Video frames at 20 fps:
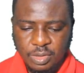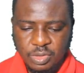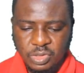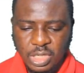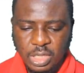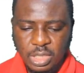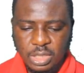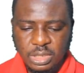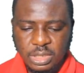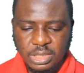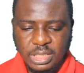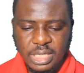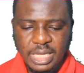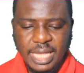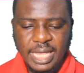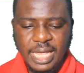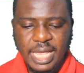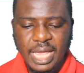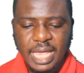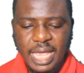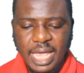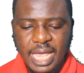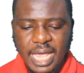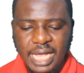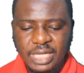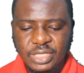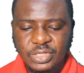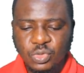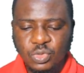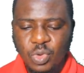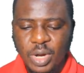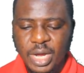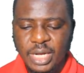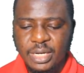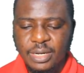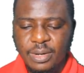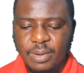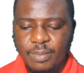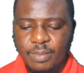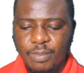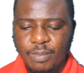says x squared